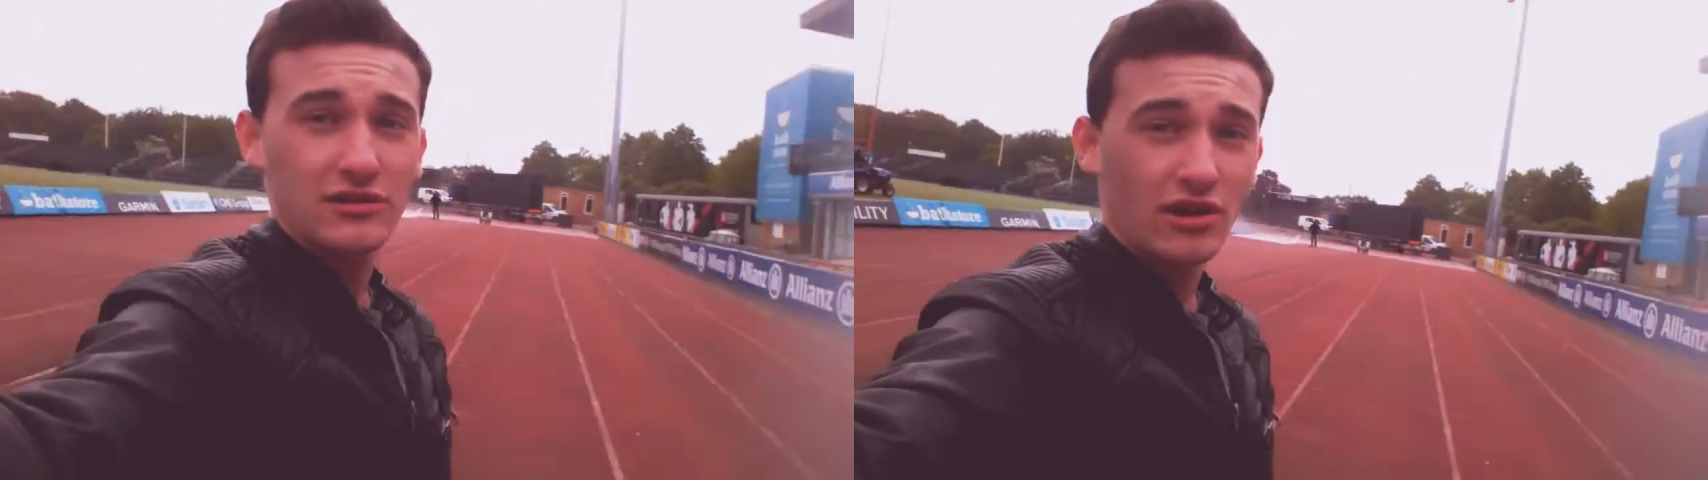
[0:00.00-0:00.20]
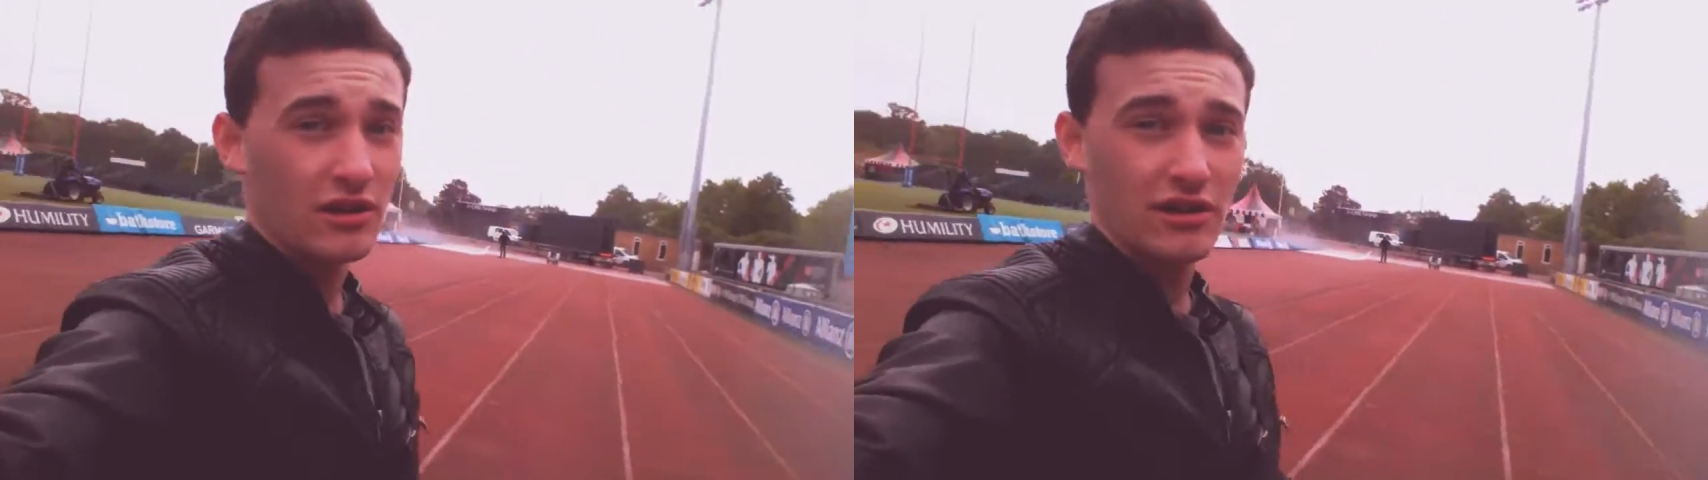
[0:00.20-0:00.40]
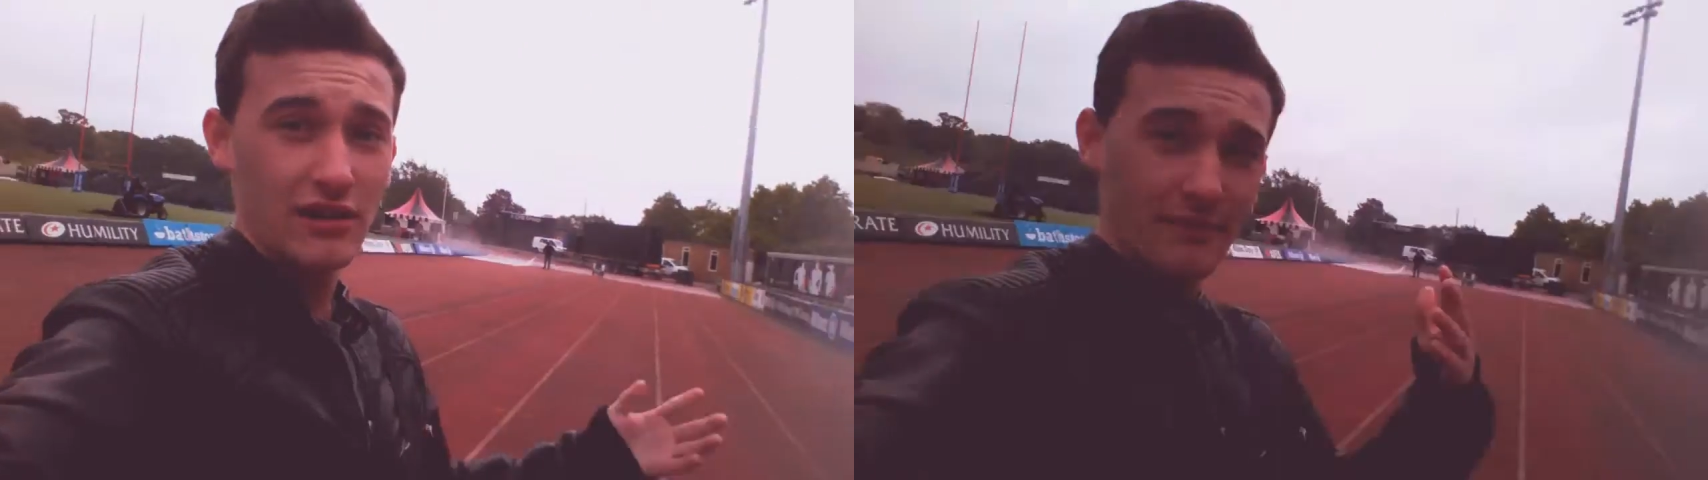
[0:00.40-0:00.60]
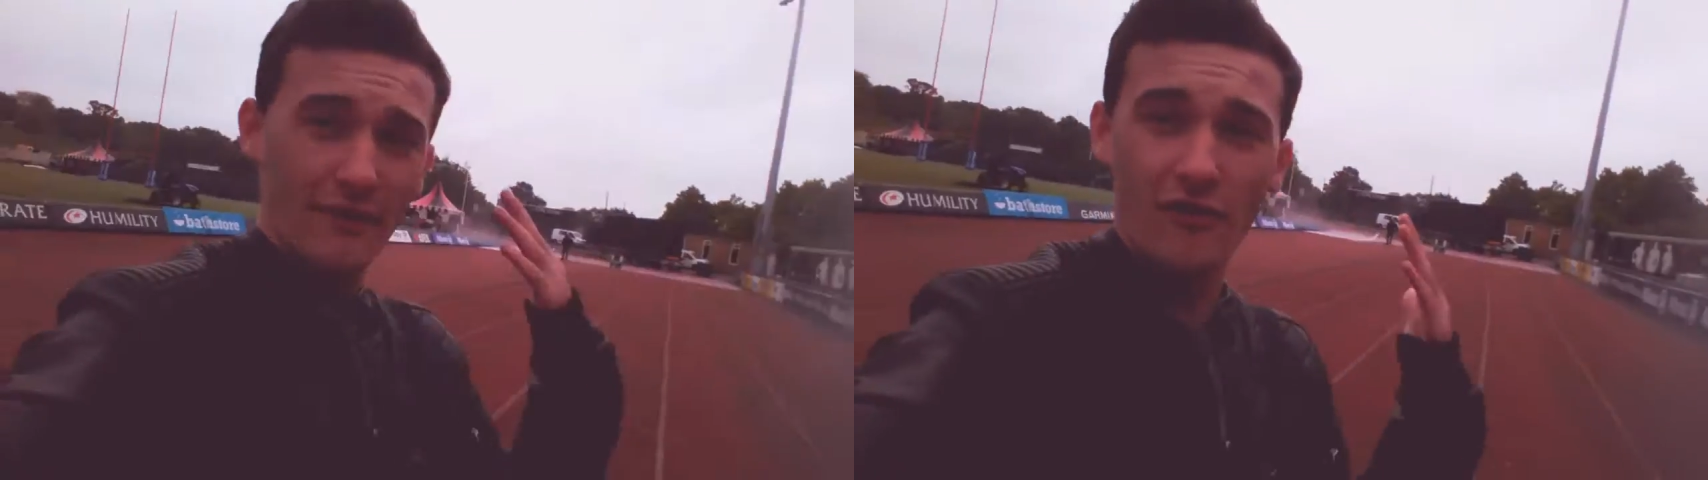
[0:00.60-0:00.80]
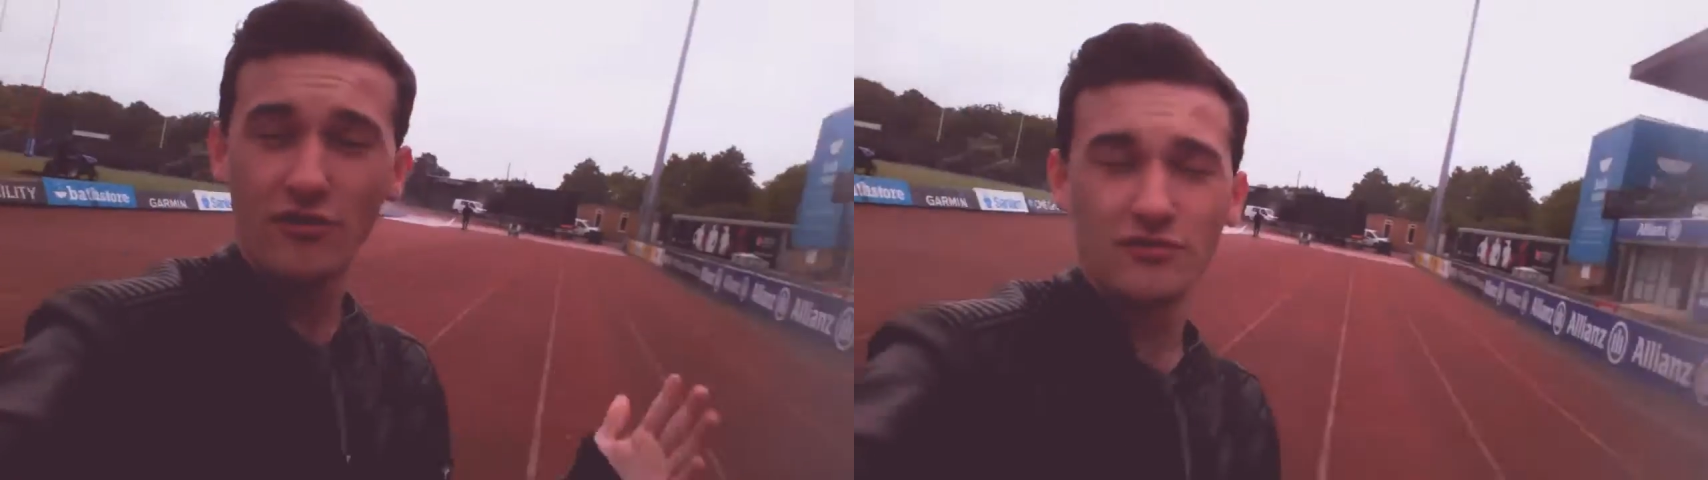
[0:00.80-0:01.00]
so I'm gonna let my
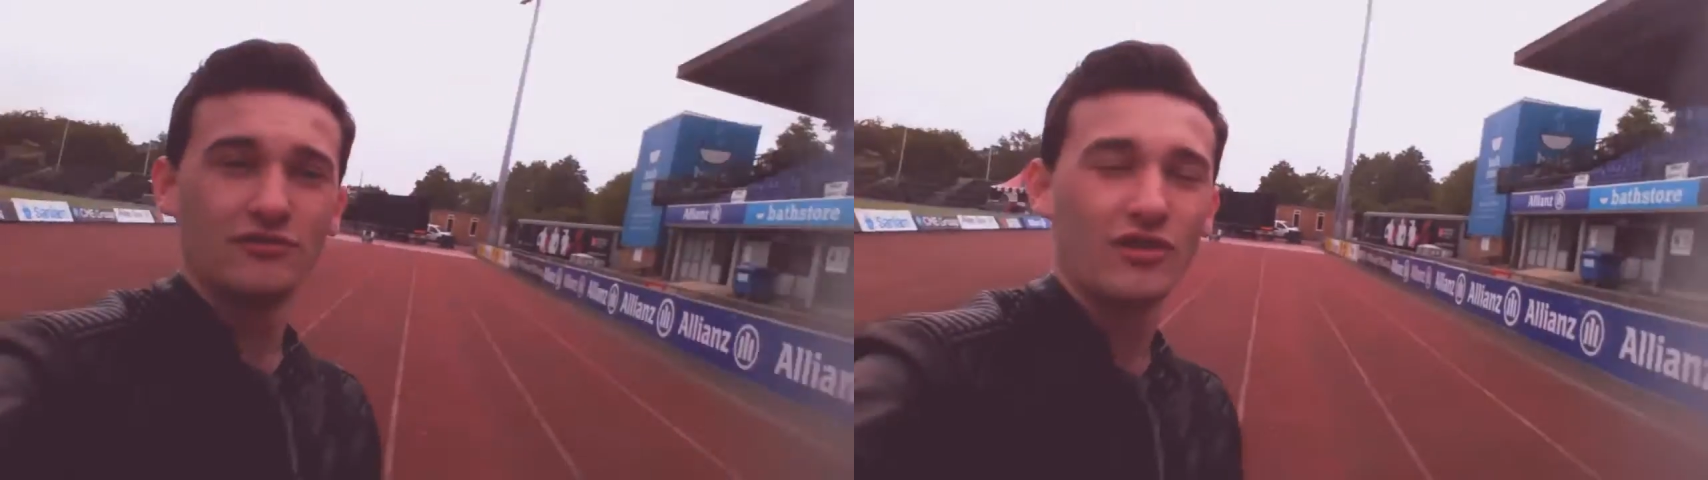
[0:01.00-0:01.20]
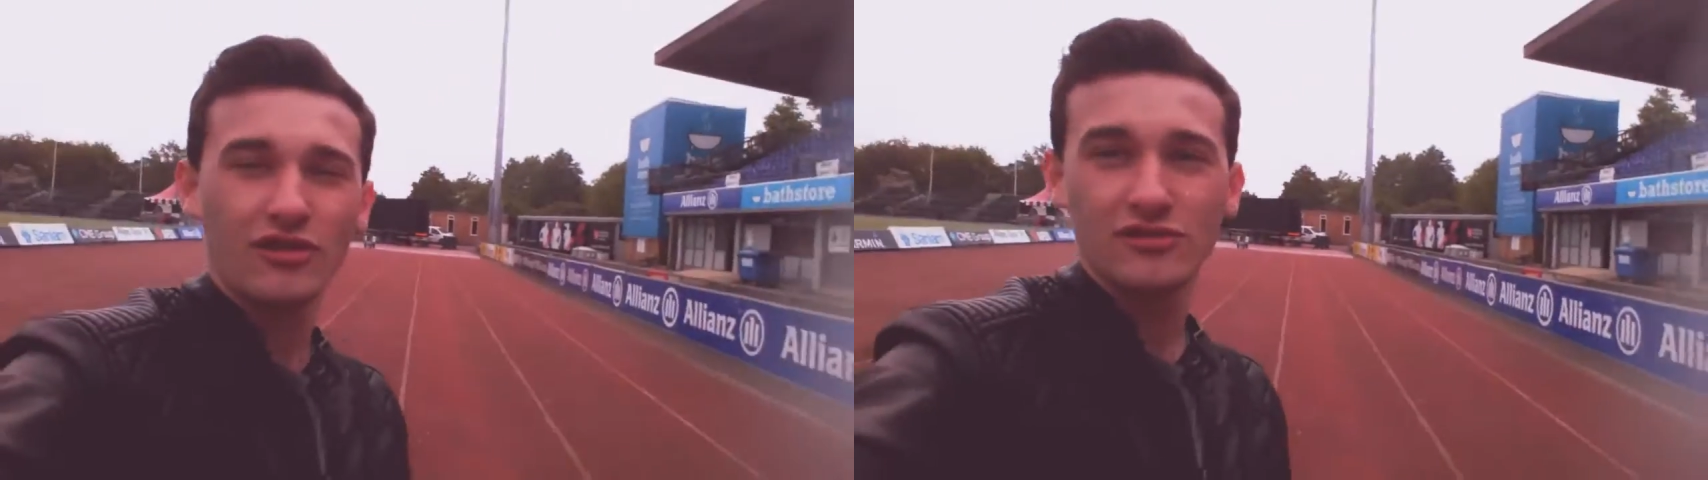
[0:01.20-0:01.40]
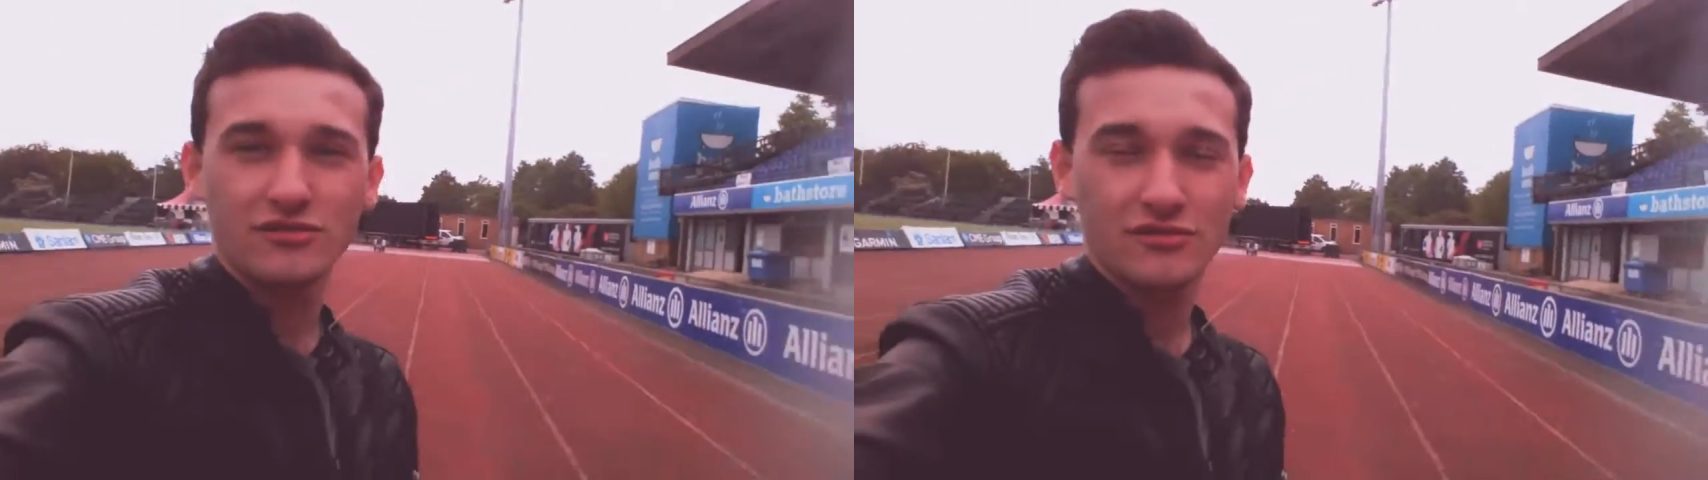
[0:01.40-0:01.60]
phone not,